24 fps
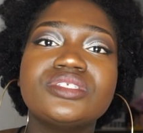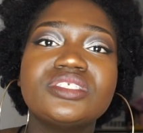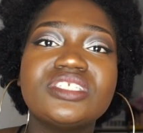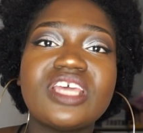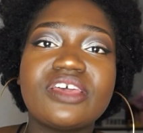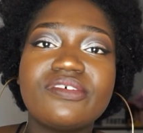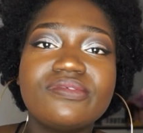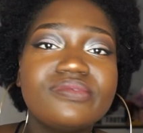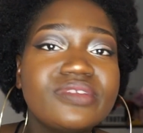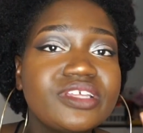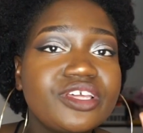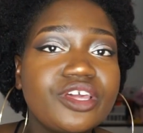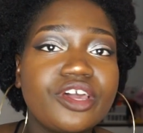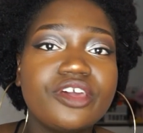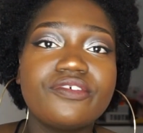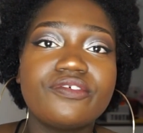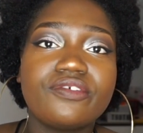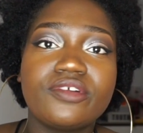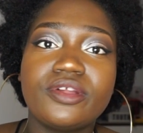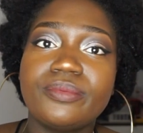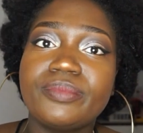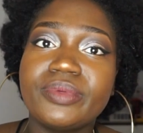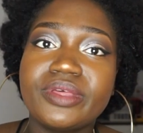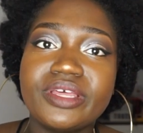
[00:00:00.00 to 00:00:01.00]
definitely go
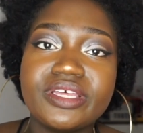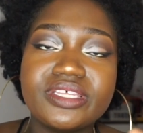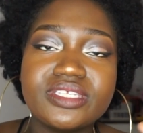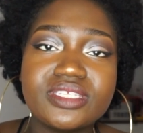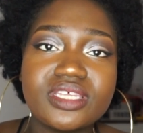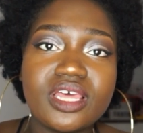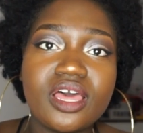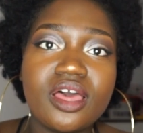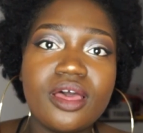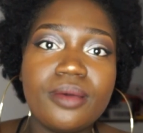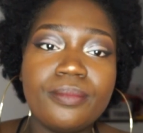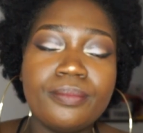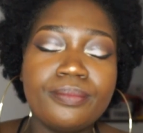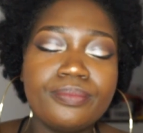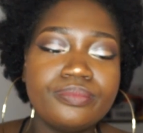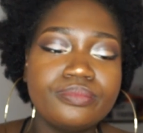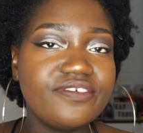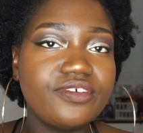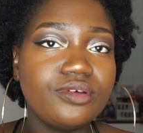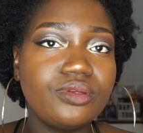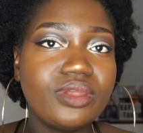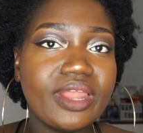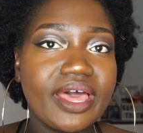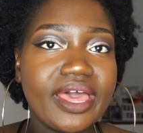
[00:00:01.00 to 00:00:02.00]
for it, because I
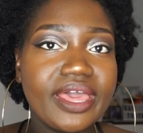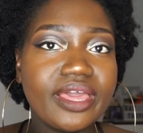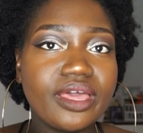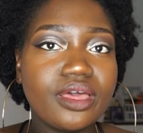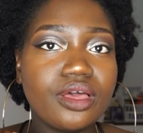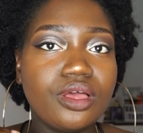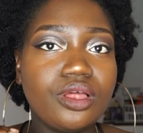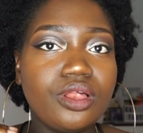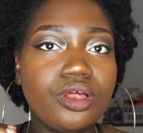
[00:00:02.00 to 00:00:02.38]
feel like